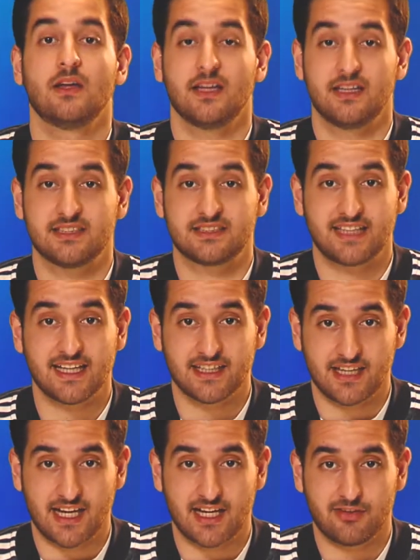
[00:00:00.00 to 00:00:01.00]
In the
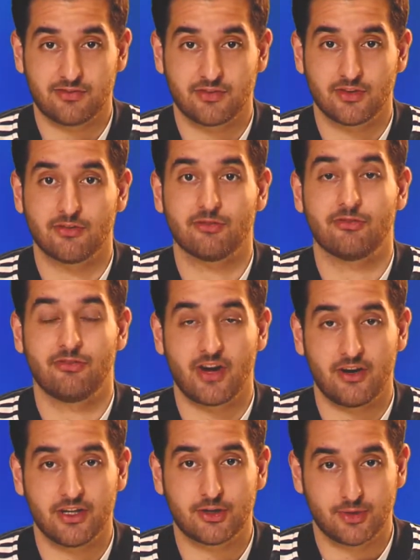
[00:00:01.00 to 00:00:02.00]
second half,
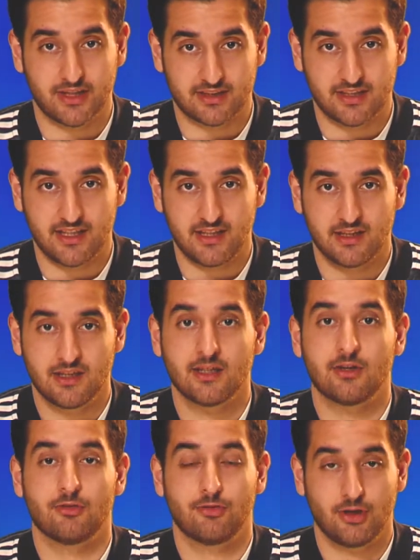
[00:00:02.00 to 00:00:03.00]
very quickly,
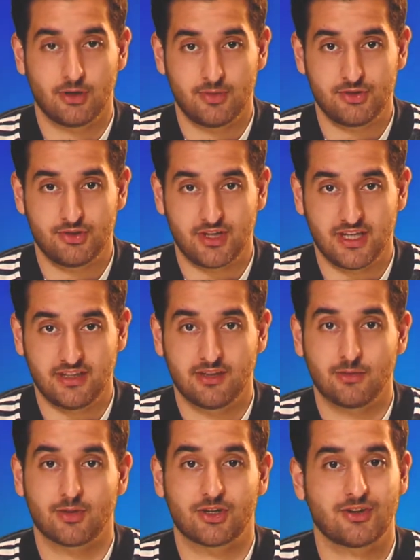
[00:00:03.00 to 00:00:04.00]
Real Madrid
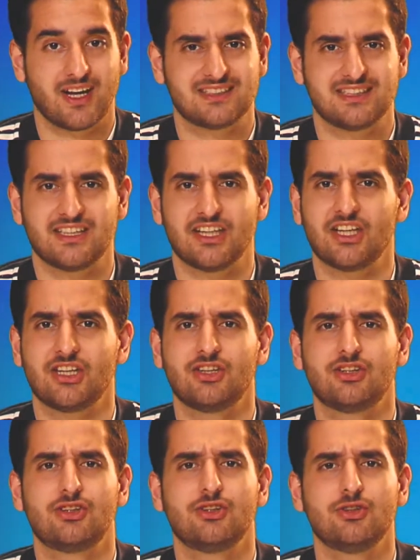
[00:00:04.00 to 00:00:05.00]
were granted a
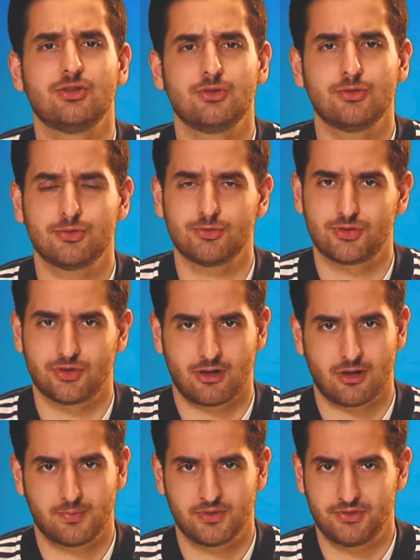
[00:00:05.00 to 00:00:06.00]
huge
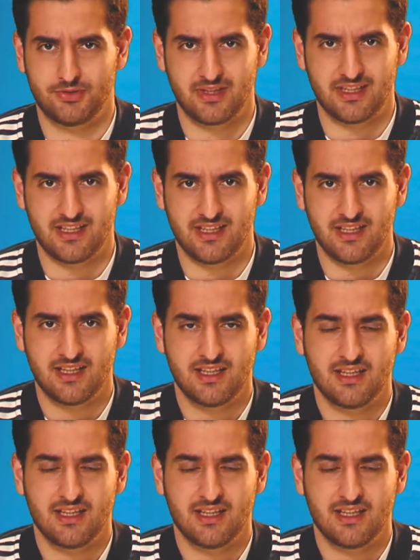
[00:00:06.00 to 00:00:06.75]
opportunity